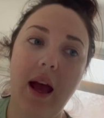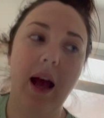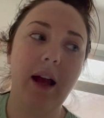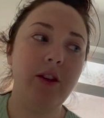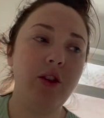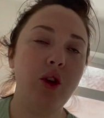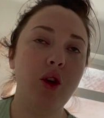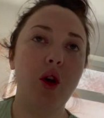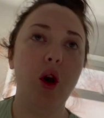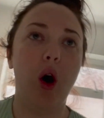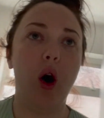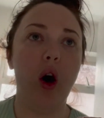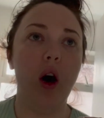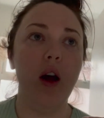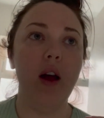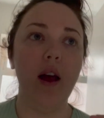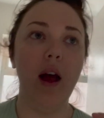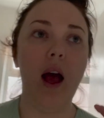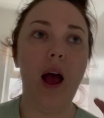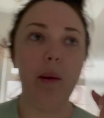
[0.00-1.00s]
and you got
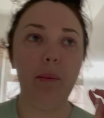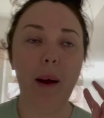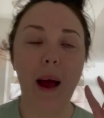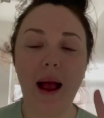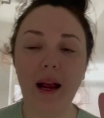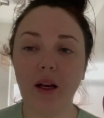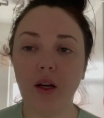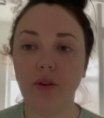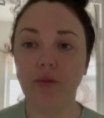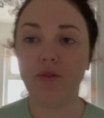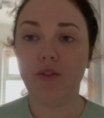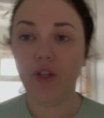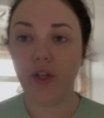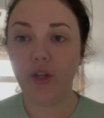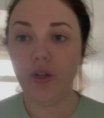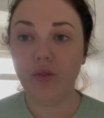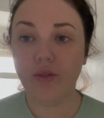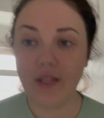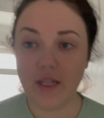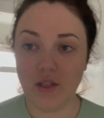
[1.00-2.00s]
a pack of
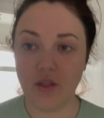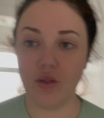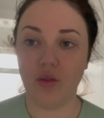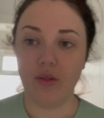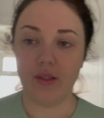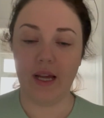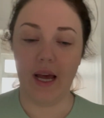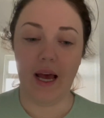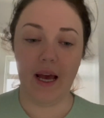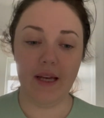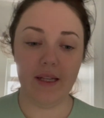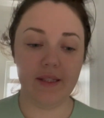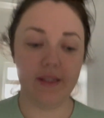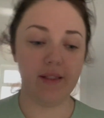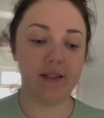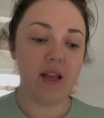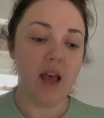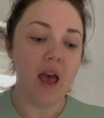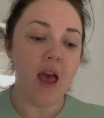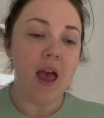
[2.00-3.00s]
2 digital tests